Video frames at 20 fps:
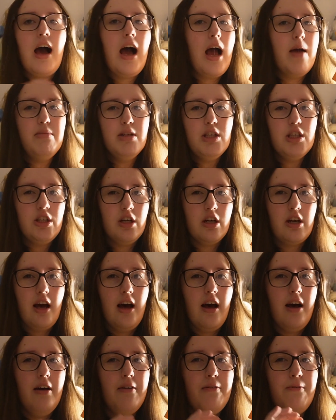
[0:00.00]
I'm a
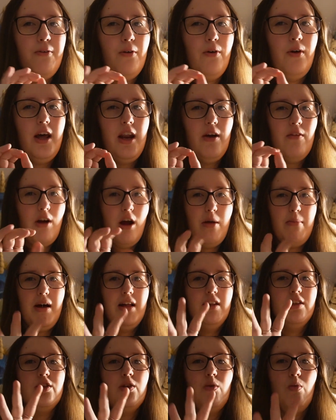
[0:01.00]
sucker for in a
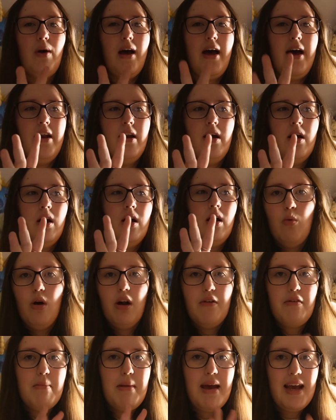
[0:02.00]
romance when one
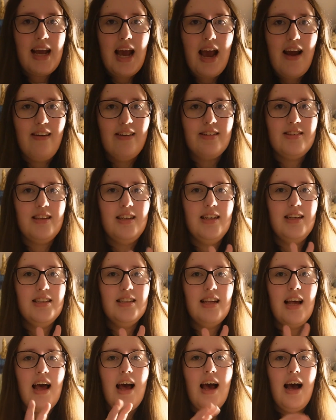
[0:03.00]
of the main
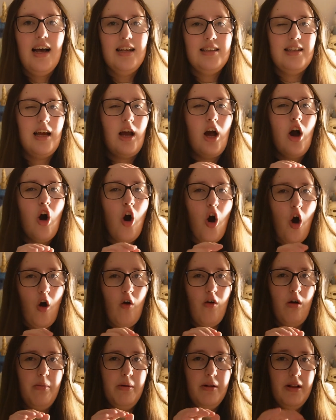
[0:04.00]
characters has like a
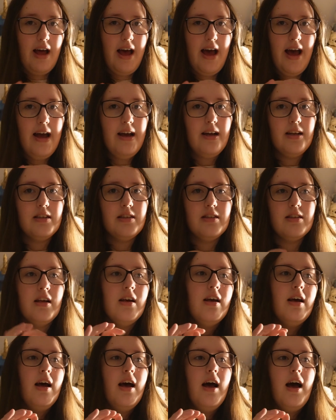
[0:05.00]
horrible ex.
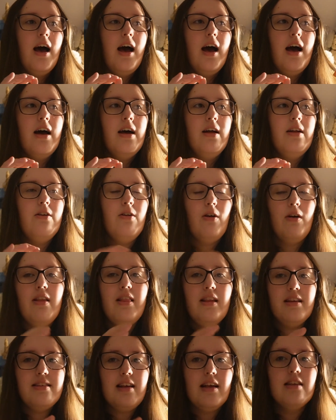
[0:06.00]
Not in
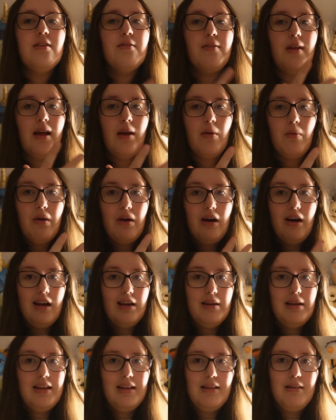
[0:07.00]
the sense of like
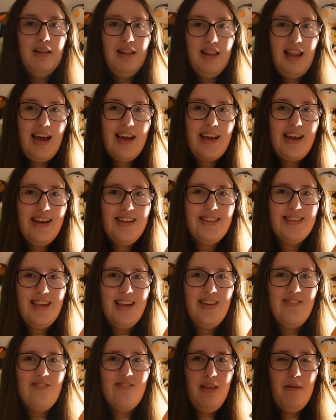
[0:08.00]
liking
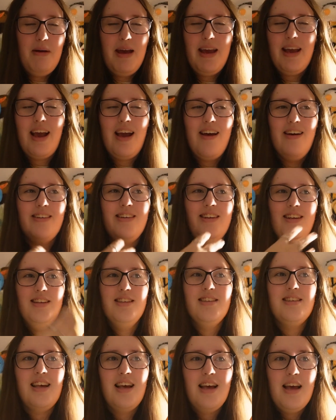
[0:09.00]
seeing the main
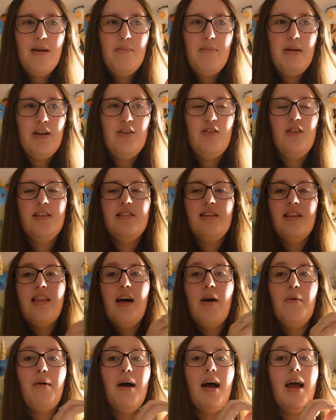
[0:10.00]
characters be treated
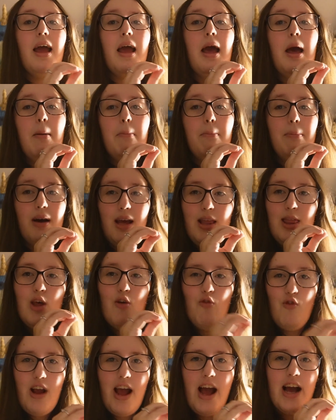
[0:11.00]
that way, but in the
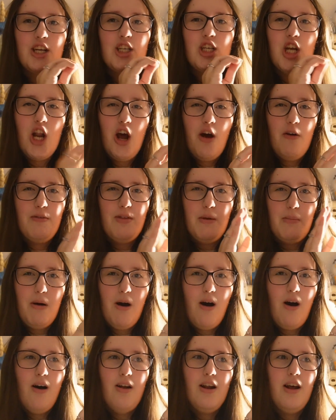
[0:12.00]
reaction of the
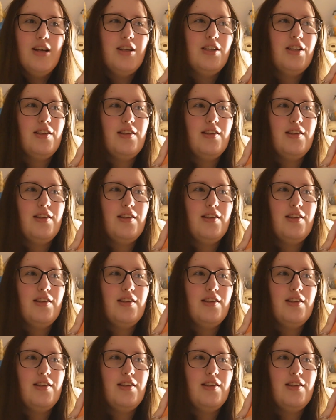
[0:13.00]
partners.